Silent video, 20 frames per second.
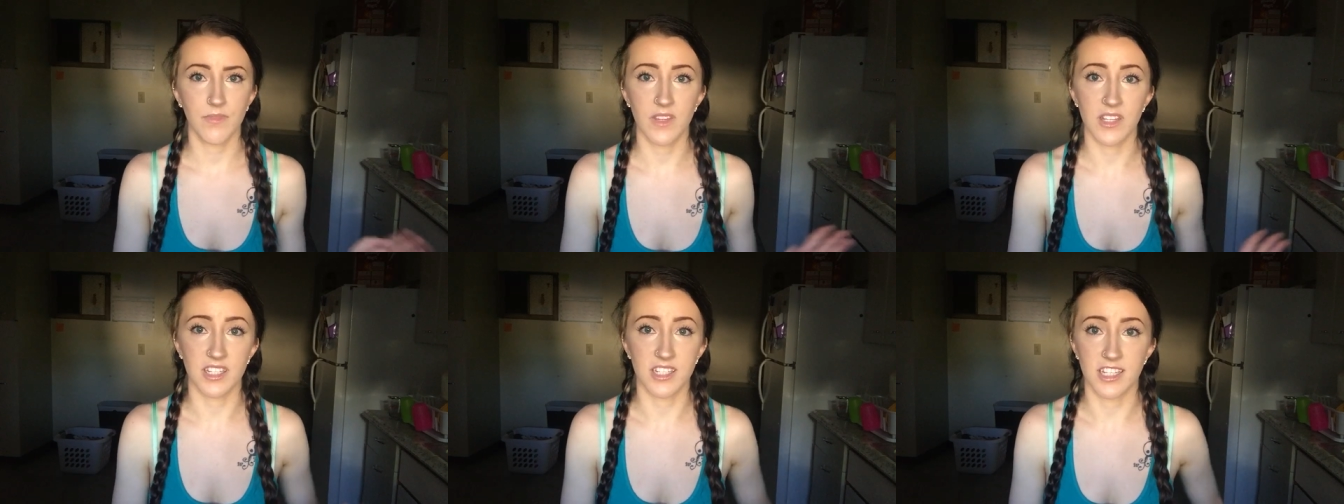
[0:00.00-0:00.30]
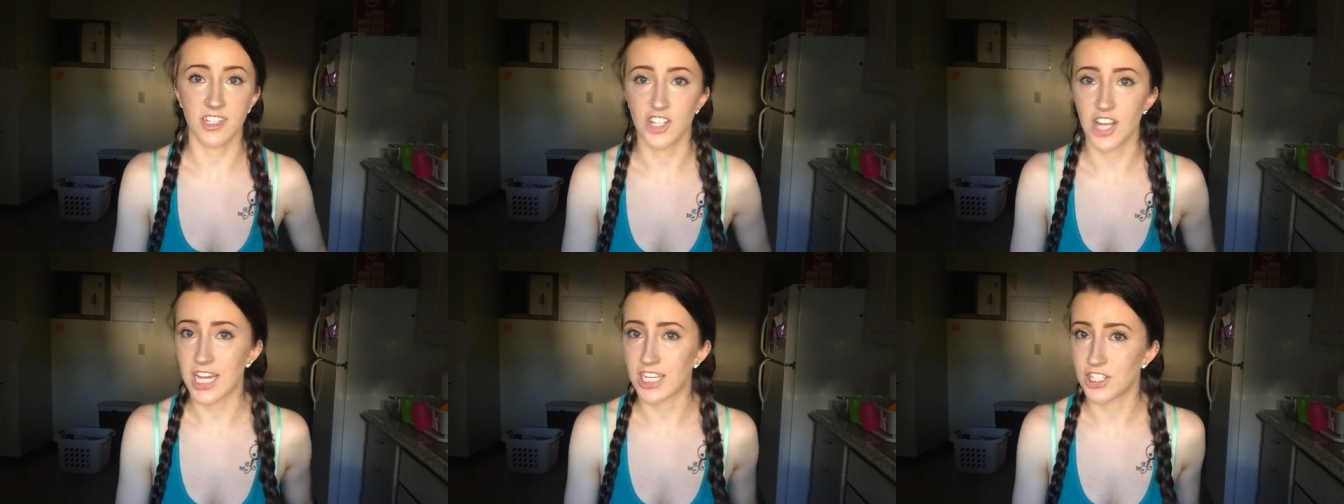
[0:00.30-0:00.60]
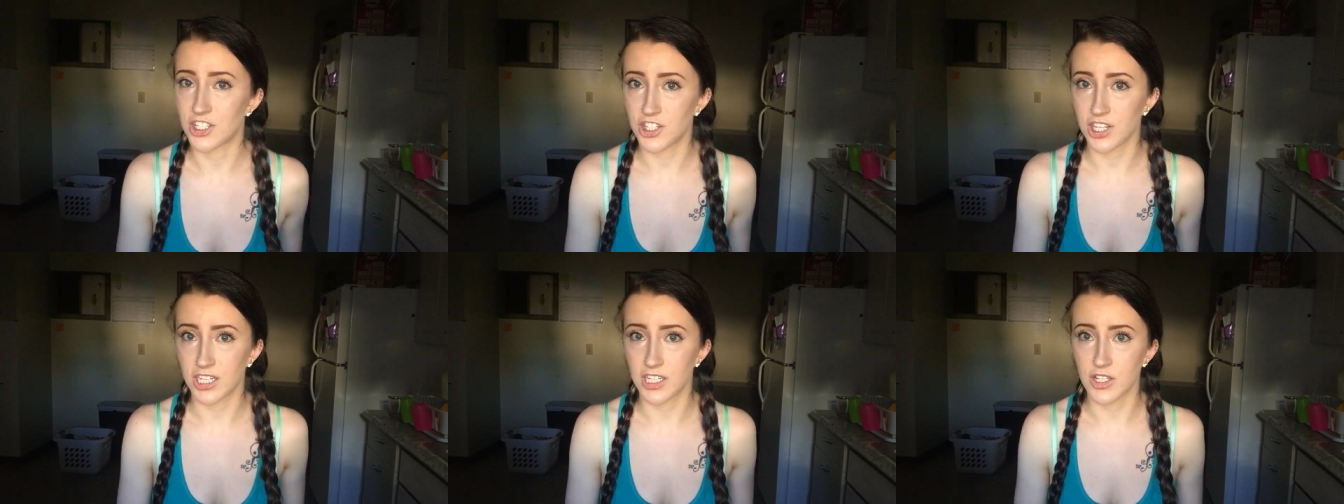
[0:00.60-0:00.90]
the
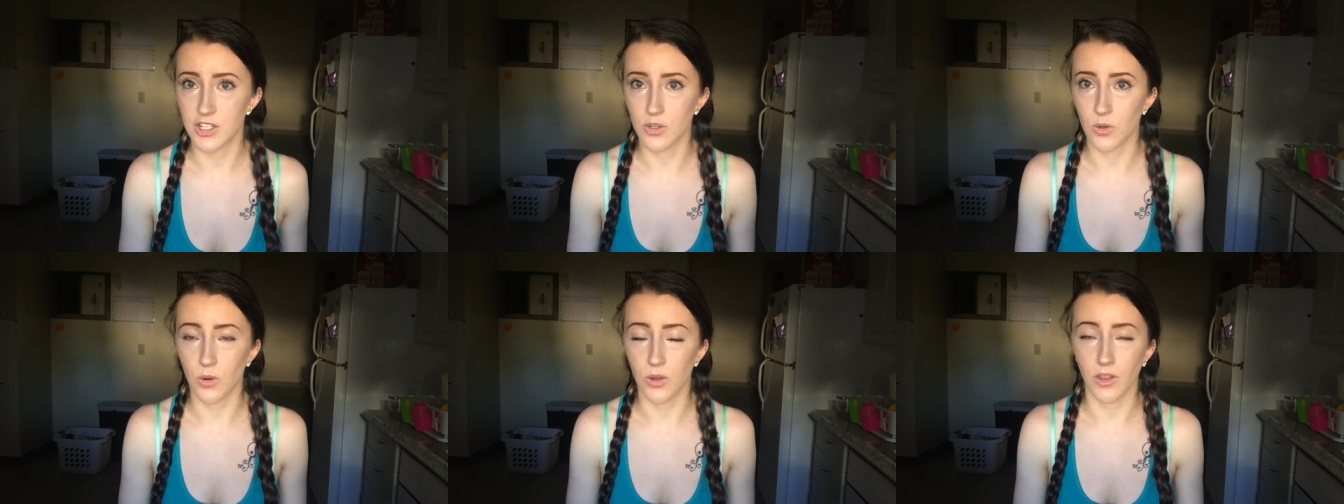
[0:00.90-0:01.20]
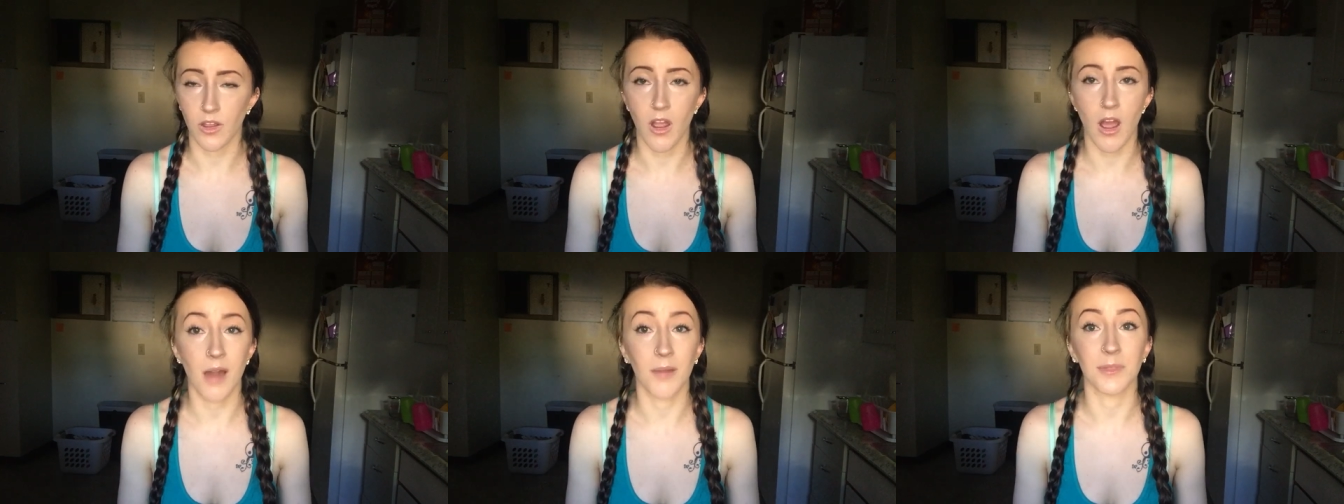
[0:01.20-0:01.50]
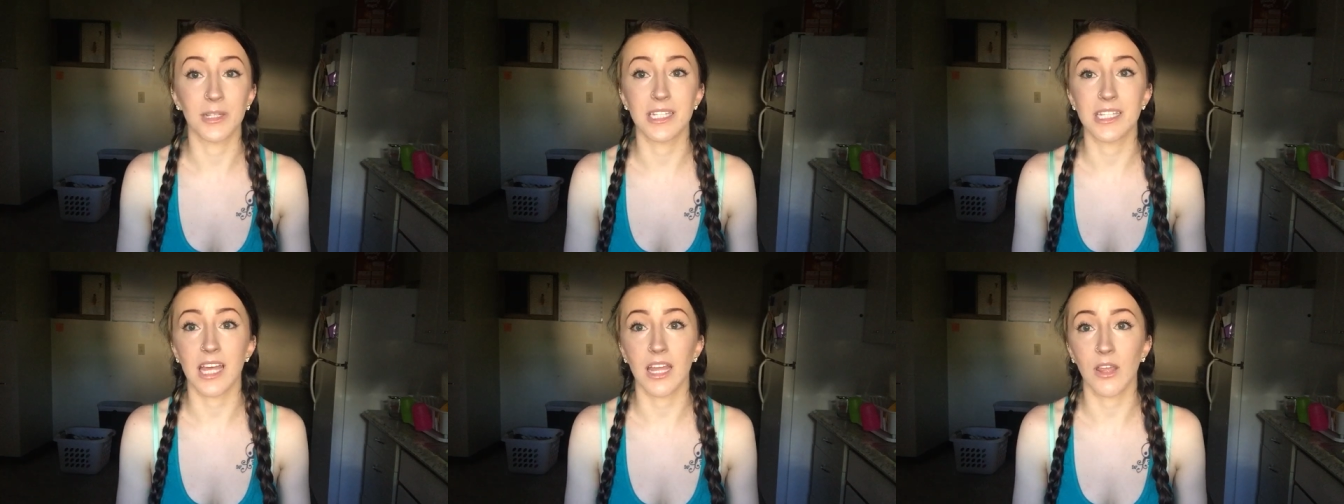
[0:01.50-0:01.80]
suggestions or the
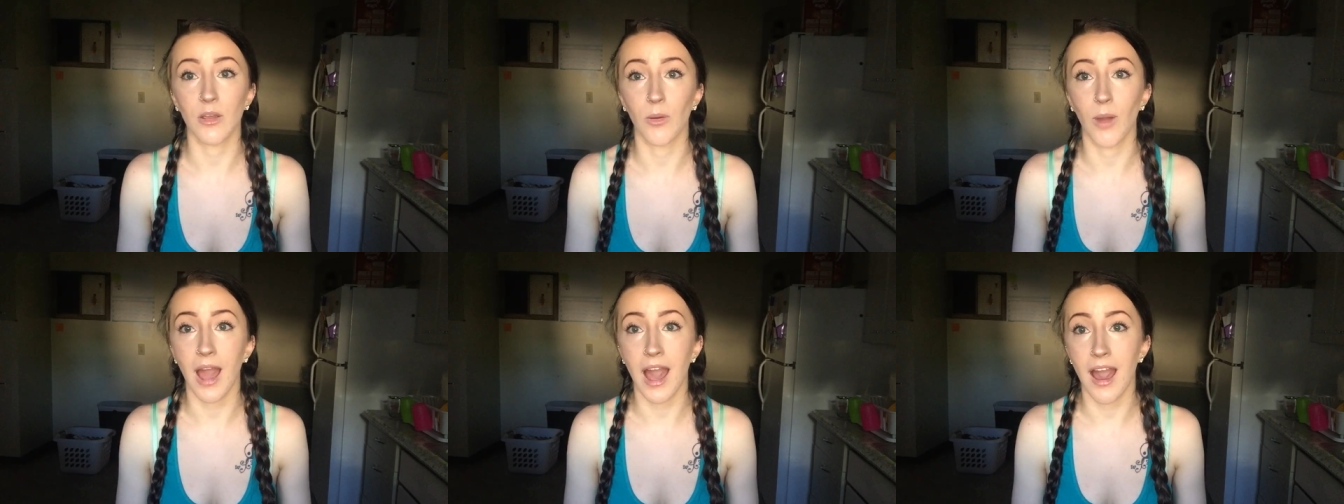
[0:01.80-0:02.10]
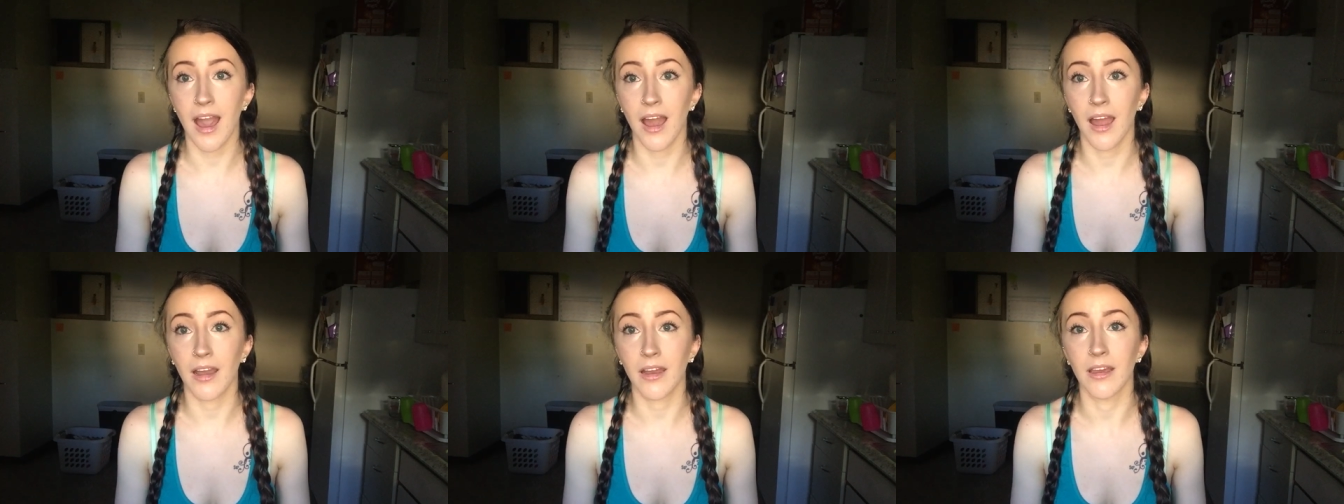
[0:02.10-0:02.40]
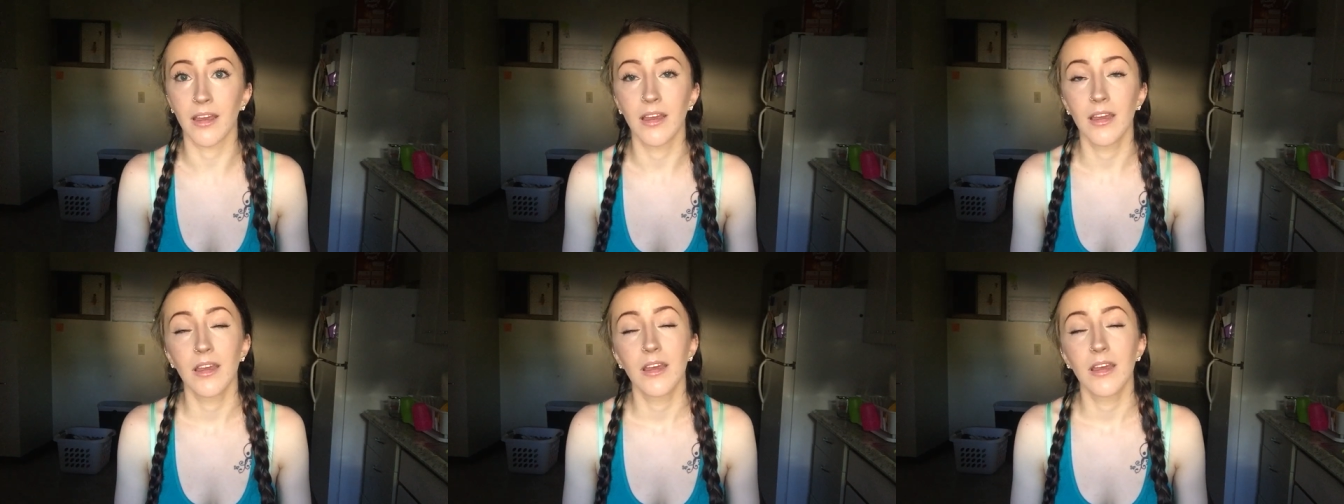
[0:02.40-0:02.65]
comments that you had.